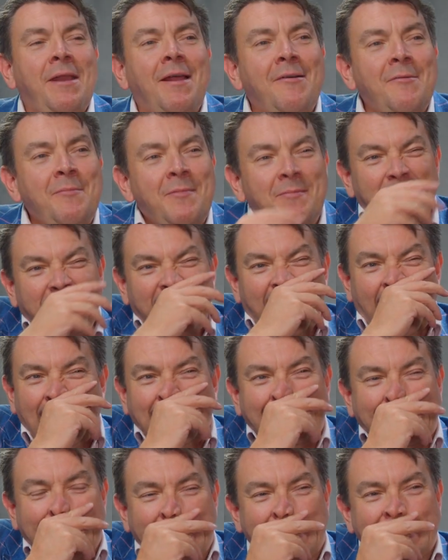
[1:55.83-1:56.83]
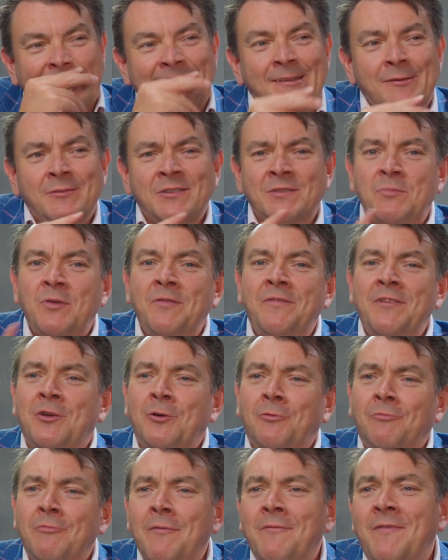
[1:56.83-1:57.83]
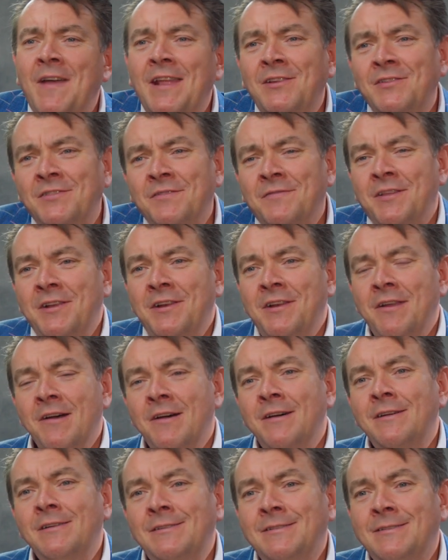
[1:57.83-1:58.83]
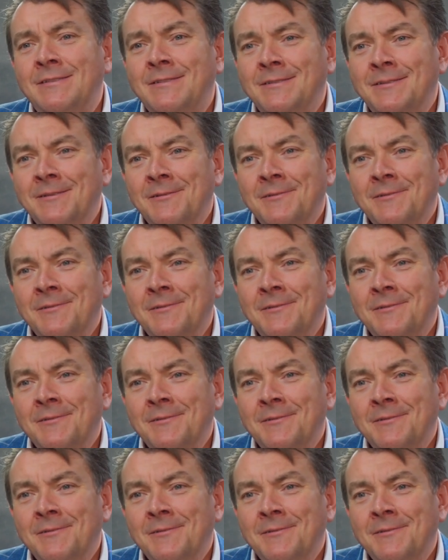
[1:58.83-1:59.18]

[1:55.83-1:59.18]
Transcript: mean, I remember the 80s. There was a movie called Revenge of the Nerds.